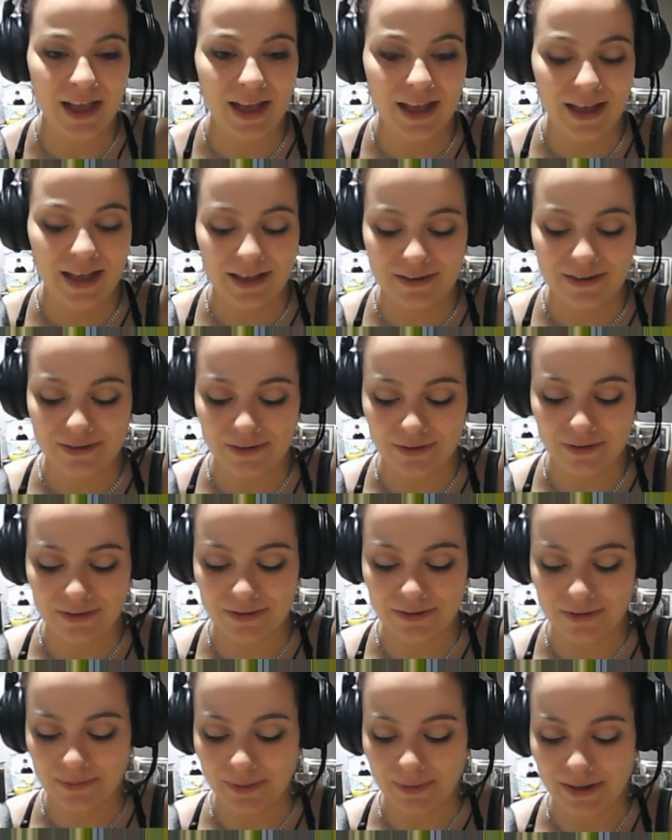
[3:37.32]
So
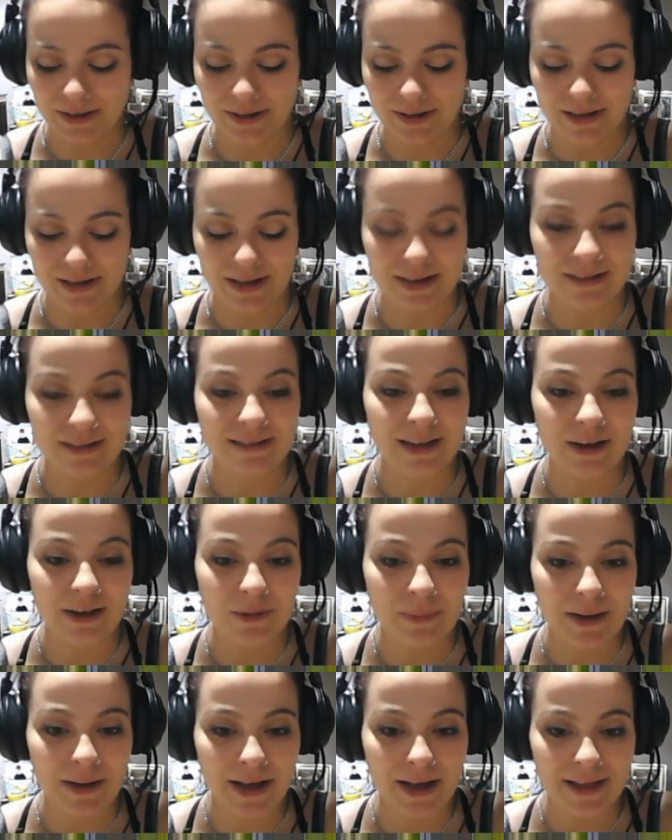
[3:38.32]
this is why I look like a
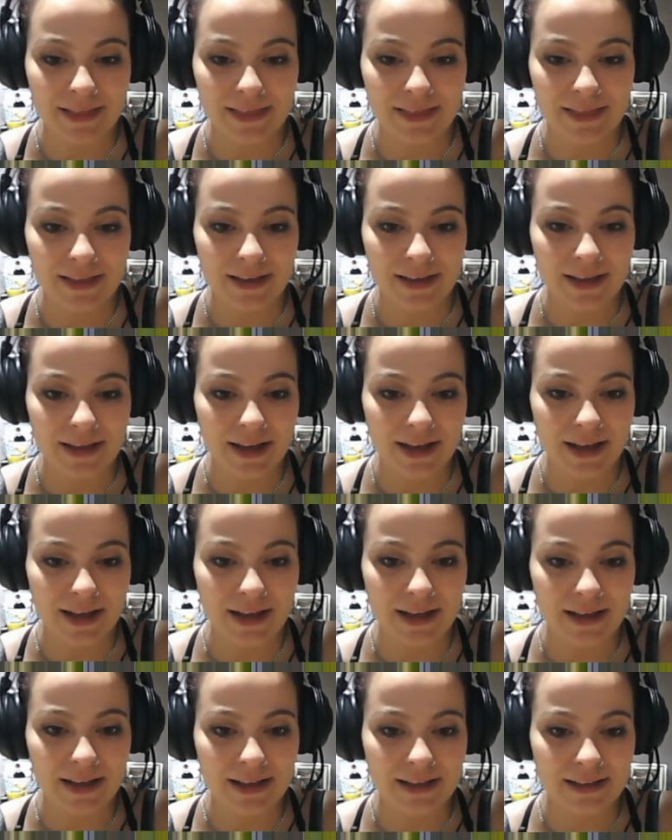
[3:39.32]
psychopath.
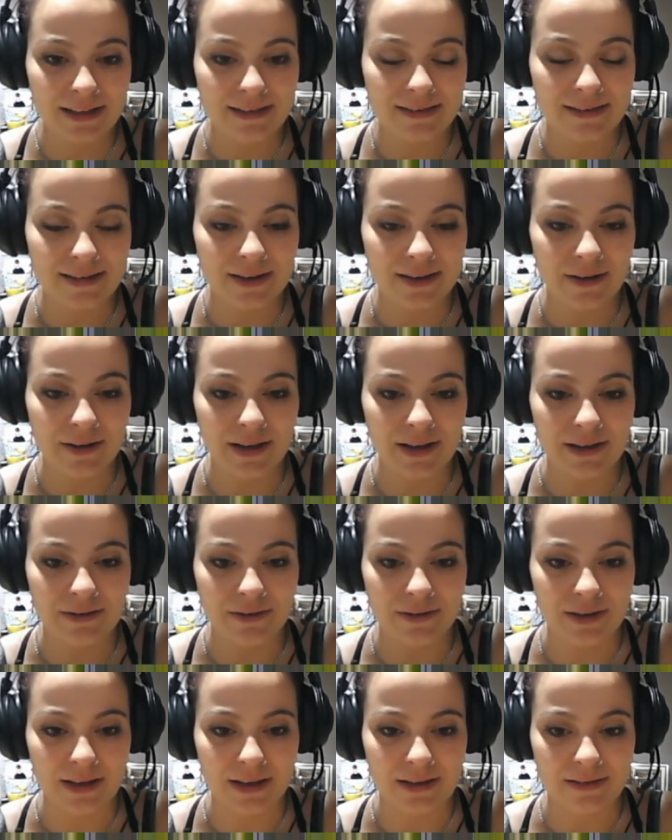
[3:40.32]
Let's see. Okay, so
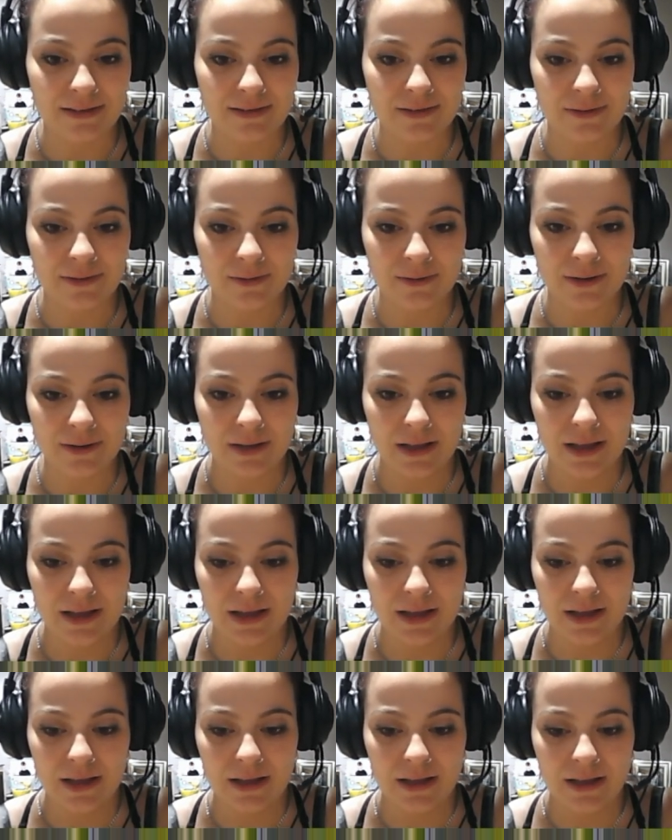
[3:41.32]
yes, so
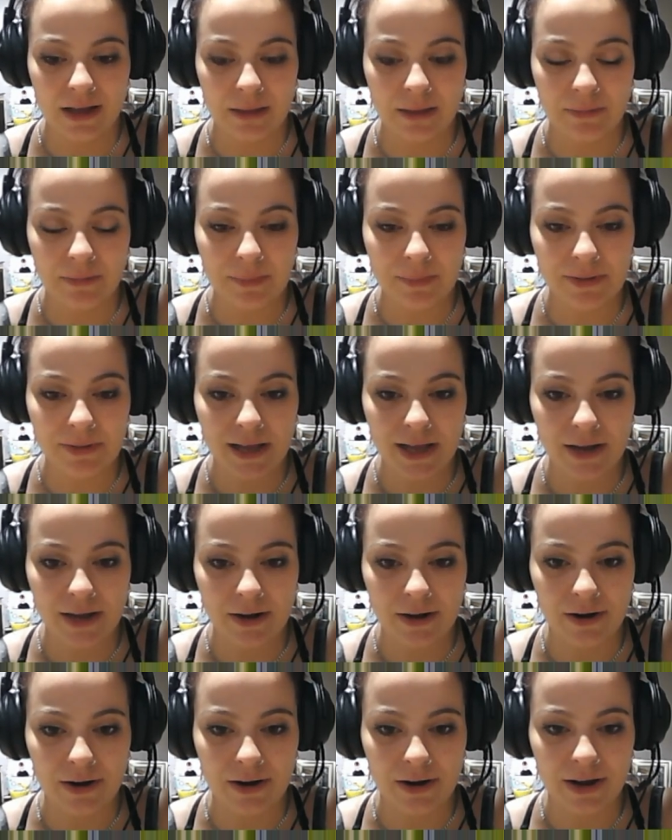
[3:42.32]
I'm not playing
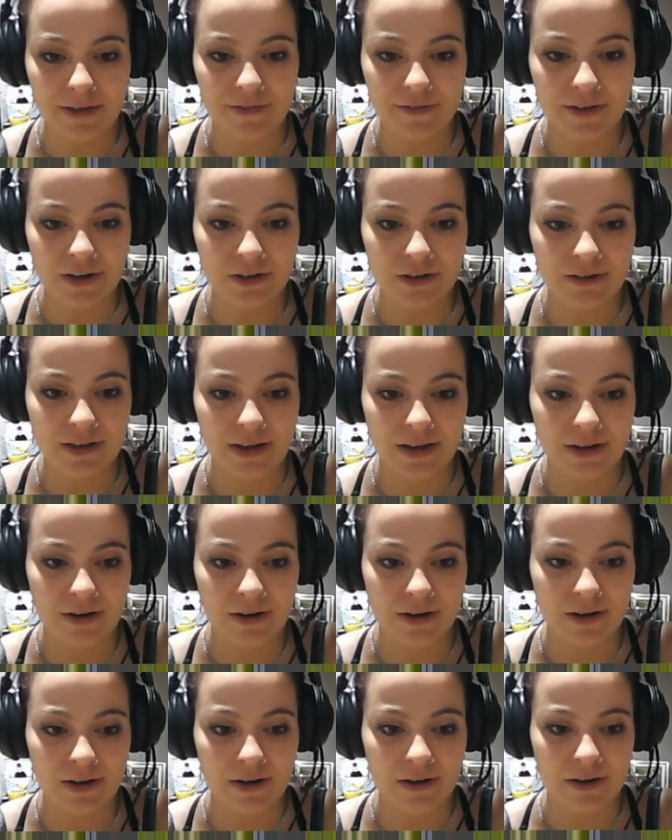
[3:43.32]
her. I finished
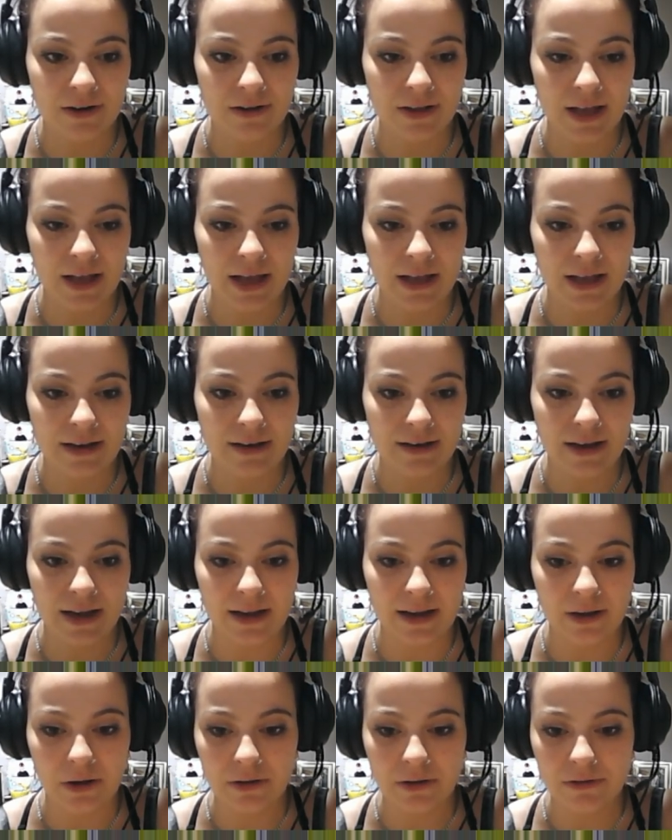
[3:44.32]
Tinker, and
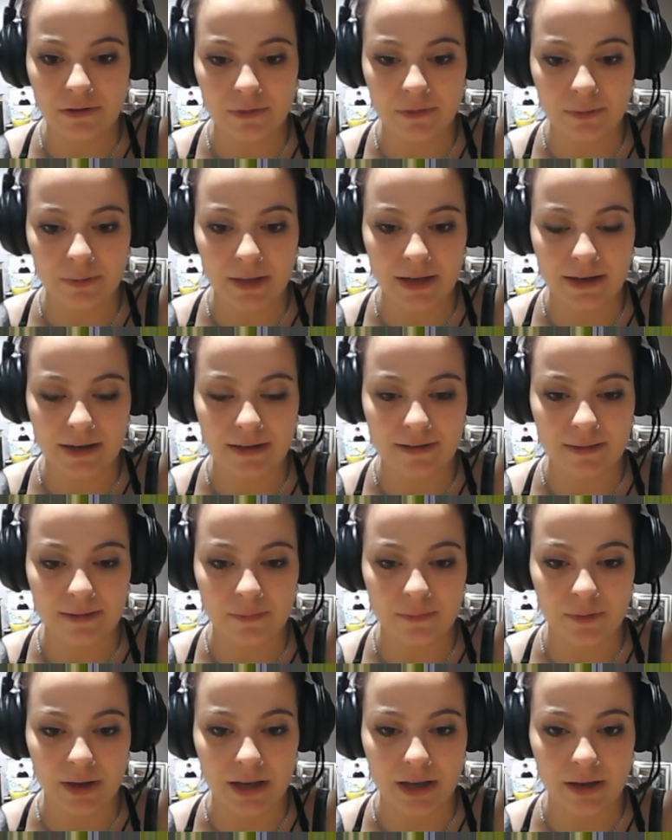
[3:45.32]
I also played a sim
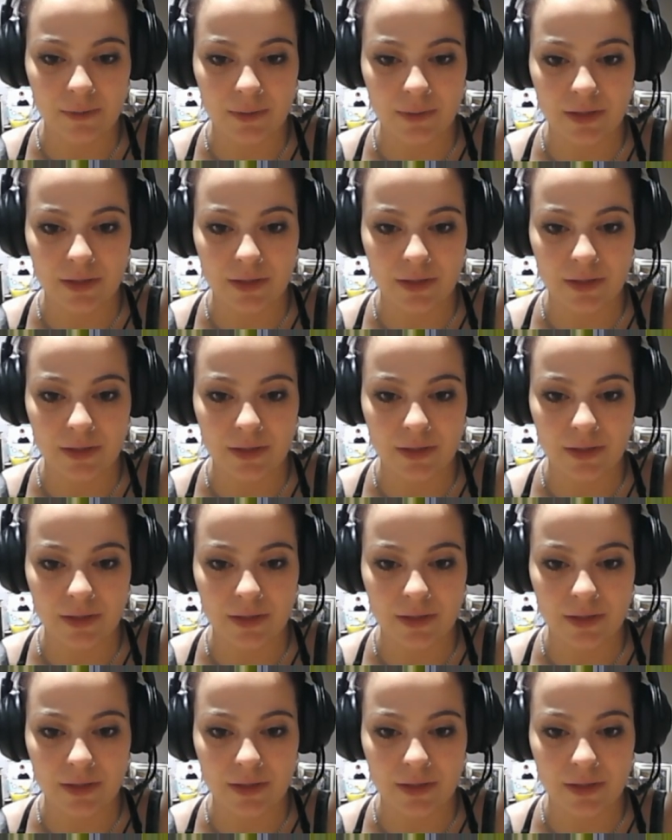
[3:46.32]
week with the